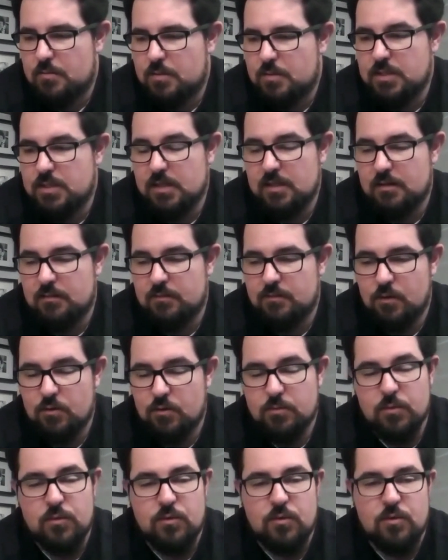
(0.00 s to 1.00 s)
particularly
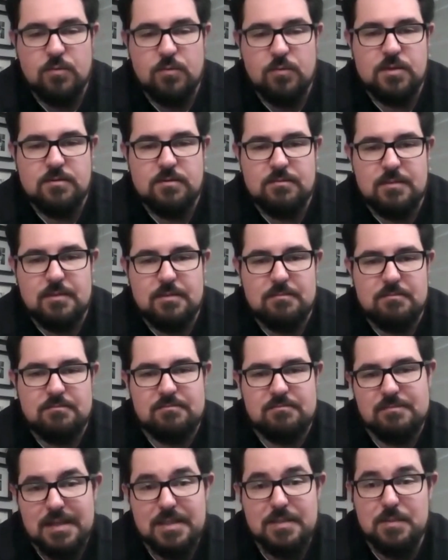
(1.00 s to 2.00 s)
vulnerable groups
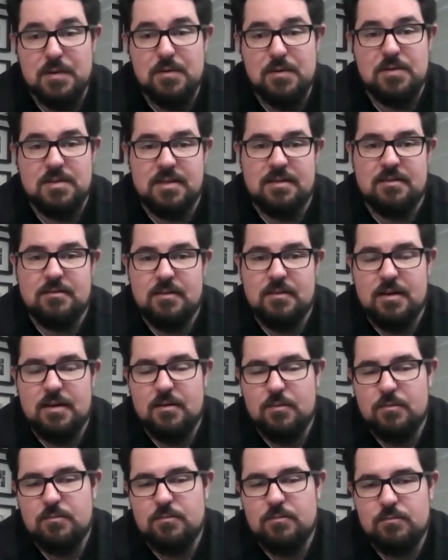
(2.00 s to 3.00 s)
experiencing
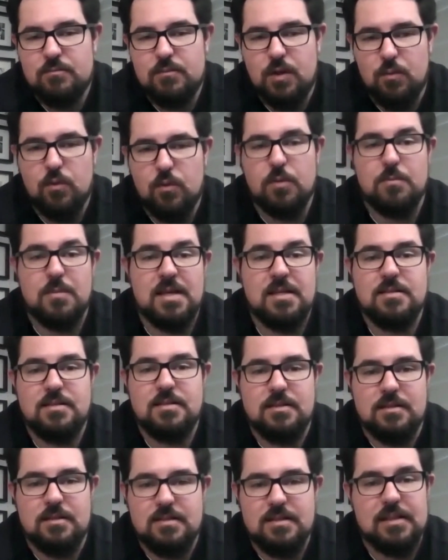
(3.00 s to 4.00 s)
what it means
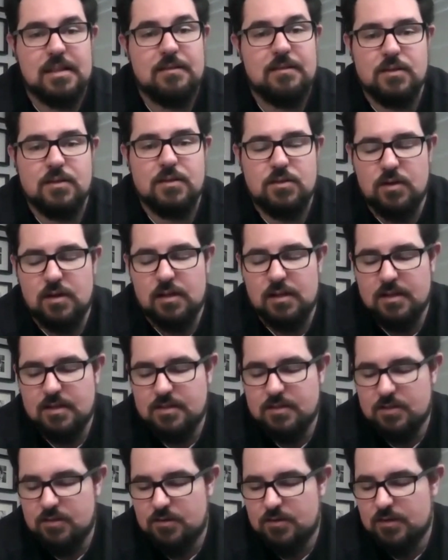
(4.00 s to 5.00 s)
to live in Australia.
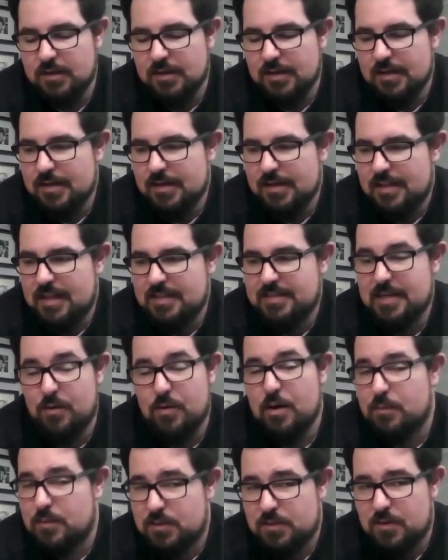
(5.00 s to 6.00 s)
So that's how
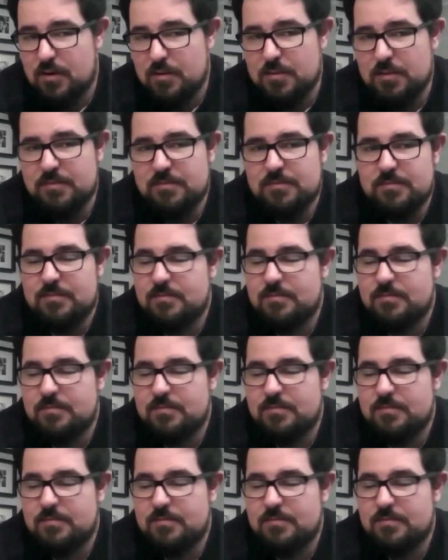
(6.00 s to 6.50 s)
I would describe